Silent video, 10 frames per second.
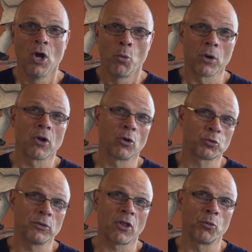we're going to go
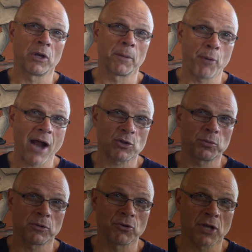through another week of practice
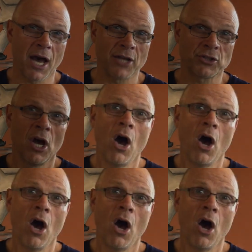with those guys.